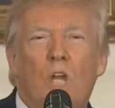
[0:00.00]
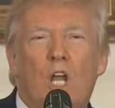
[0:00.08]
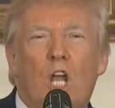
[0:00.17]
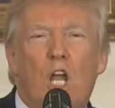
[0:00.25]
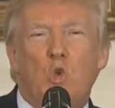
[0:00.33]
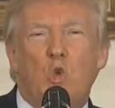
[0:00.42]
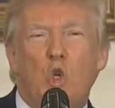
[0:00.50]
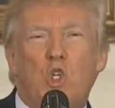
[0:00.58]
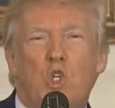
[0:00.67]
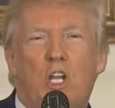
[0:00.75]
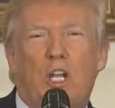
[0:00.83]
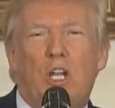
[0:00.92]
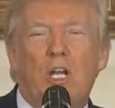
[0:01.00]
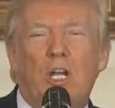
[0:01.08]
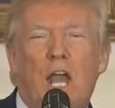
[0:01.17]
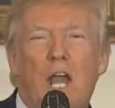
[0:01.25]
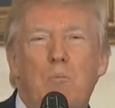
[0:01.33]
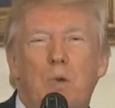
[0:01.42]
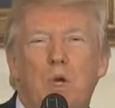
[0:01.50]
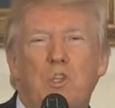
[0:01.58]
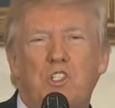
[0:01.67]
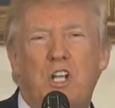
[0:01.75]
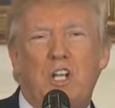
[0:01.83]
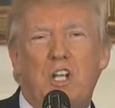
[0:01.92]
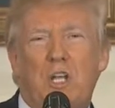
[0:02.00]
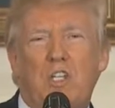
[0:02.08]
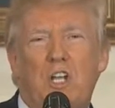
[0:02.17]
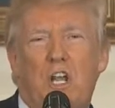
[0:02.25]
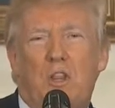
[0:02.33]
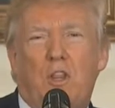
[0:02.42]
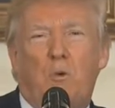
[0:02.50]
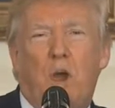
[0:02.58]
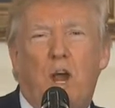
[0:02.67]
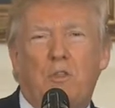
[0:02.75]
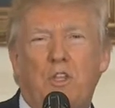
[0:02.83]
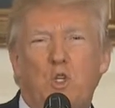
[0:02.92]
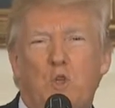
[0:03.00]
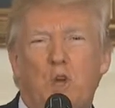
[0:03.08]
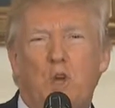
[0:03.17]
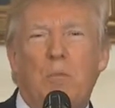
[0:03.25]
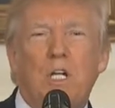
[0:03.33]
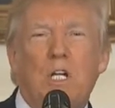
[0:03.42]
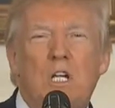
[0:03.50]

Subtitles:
And crucially, at both summits and throughout the trip,